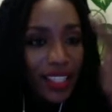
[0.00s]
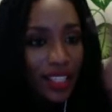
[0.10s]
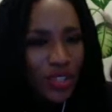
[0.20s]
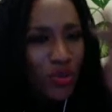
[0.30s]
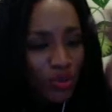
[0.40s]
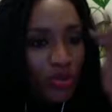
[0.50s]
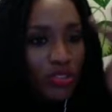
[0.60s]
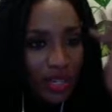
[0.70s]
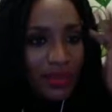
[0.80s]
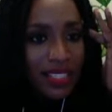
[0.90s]
you
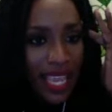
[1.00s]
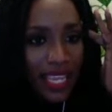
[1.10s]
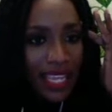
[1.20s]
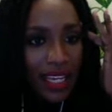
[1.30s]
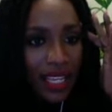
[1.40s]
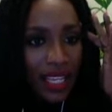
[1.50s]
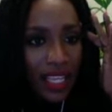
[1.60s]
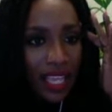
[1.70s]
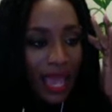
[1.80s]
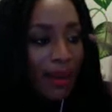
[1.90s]
see what I'm saying?
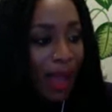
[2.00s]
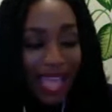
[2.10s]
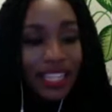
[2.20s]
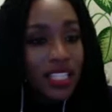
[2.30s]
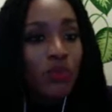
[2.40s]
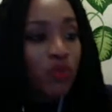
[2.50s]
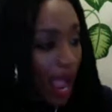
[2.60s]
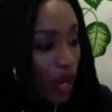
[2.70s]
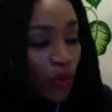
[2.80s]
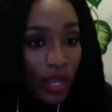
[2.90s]
I need to
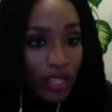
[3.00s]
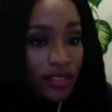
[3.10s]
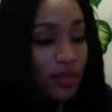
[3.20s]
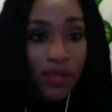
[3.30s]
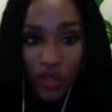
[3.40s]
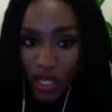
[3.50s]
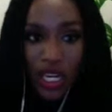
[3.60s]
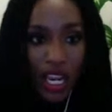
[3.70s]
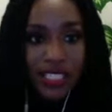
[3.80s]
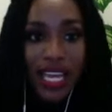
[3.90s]
rock with the
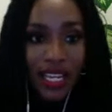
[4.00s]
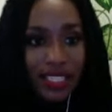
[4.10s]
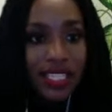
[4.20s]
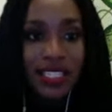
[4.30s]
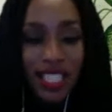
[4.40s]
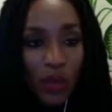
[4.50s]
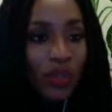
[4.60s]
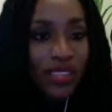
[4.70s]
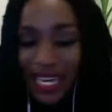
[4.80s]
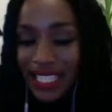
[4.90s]
millionaires. I need
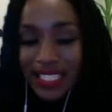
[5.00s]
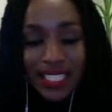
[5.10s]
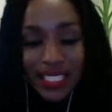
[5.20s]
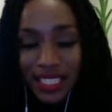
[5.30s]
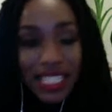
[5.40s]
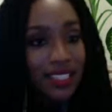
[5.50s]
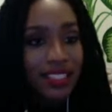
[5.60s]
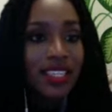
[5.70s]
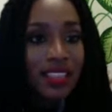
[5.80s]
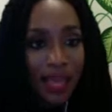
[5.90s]
to listen
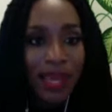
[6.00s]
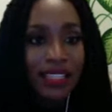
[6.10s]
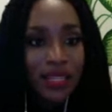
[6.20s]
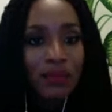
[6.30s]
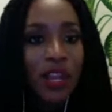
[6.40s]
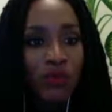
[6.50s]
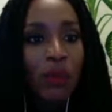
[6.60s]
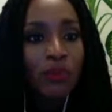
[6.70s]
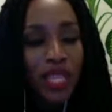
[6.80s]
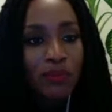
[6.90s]
to them. I need to be
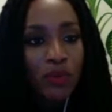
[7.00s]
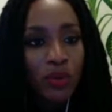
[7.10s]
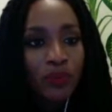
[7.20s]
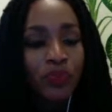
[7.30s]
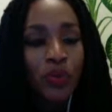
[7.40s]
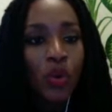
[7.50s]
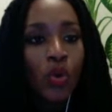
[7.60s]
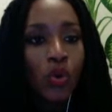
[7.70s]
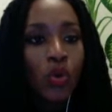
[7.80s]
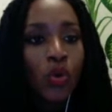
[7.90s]
around people
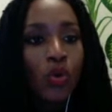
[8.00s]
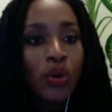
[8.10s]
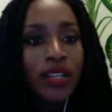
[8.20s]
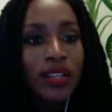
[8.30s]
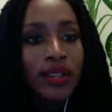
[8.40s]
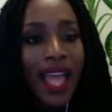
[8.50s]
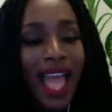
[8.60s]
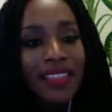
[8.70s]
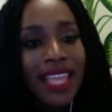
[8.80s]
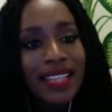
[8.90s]
who
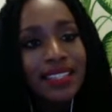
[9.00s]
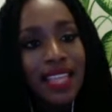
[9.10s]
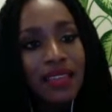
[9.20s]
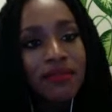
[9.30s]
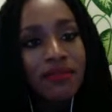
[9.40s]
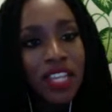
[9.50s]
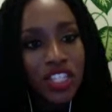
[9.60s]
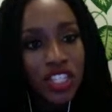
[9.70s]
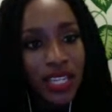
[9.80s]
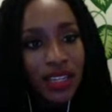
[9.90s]
have that same
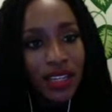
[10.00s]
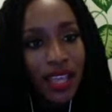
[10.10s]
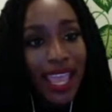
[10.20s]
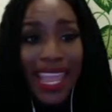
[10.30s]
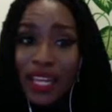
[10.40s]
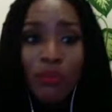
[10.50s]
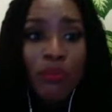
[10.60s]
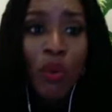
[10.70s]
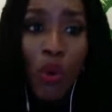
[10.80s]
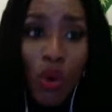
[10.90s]
vision
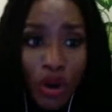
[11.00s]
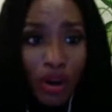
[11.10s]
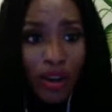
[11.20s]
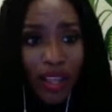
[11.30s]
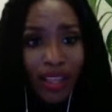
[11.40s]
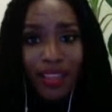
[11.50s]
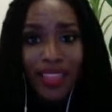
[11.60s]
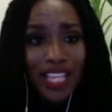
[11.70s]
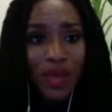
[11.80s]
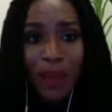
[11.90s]
and more.
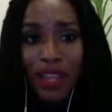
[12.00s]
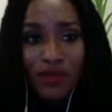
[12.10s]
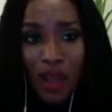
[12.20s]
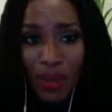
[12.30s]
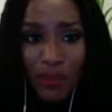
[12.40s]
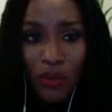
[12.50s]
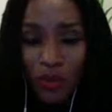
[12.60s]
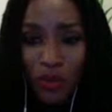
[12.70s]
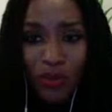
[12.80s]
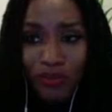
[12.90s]
That's why I be around people
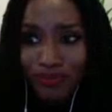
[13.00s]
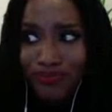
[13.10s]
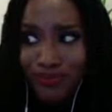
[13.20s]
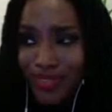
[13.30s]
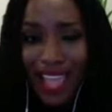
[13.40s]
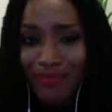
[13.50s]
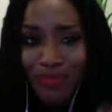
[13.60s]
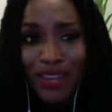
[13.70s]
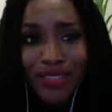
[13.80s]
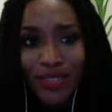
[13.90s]
who
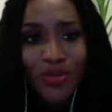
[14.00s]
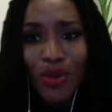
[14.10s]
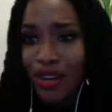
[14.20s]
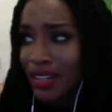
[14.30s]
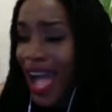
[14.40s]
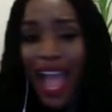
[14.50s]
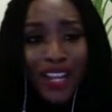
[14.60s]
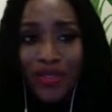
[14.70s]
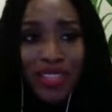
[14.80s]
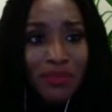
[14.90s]
are
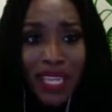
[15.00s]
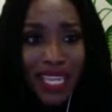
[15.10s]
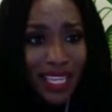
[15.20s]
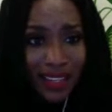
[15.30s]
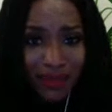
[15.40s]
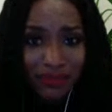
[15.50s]
higher than me,